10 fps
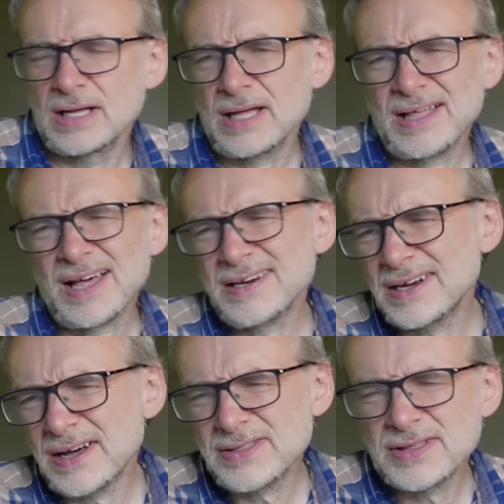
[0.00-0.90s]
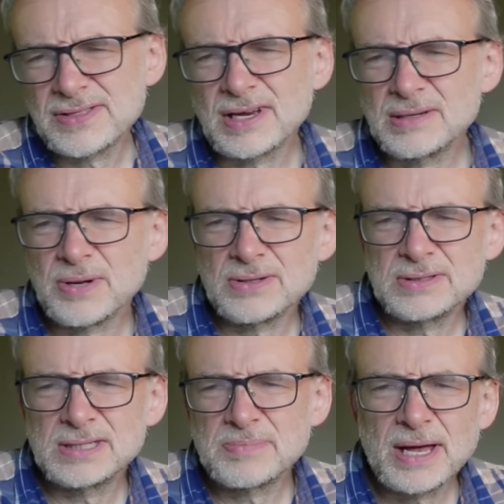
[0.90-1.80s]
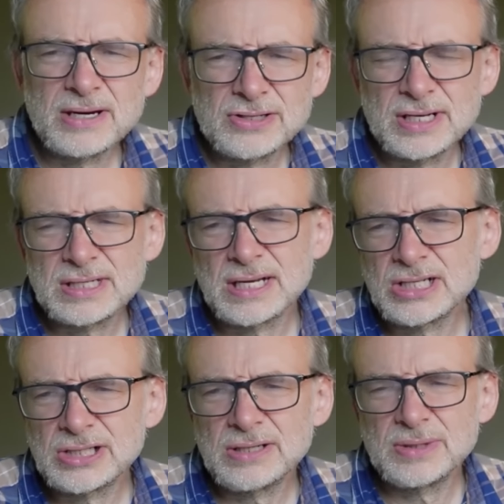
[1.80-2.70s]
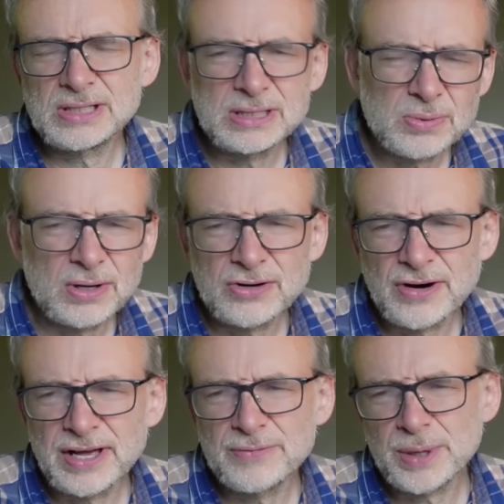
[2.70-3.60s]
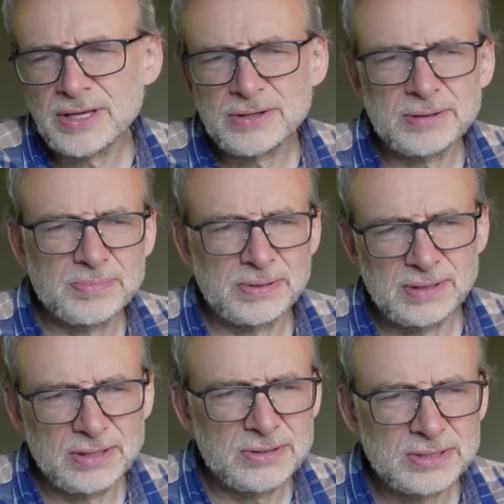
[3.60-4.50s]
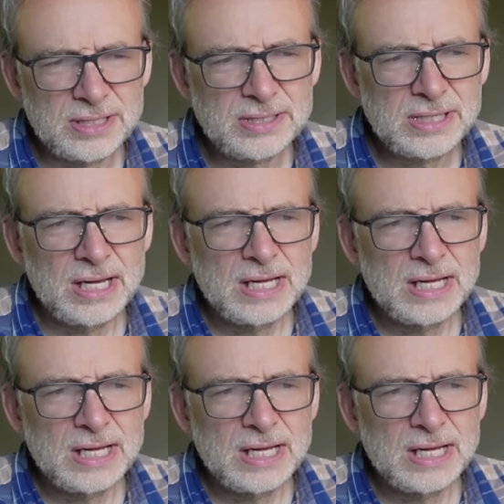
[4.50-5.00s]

I don't know, I think thunderbolts is a better translation, which is what Greg Winkup uses.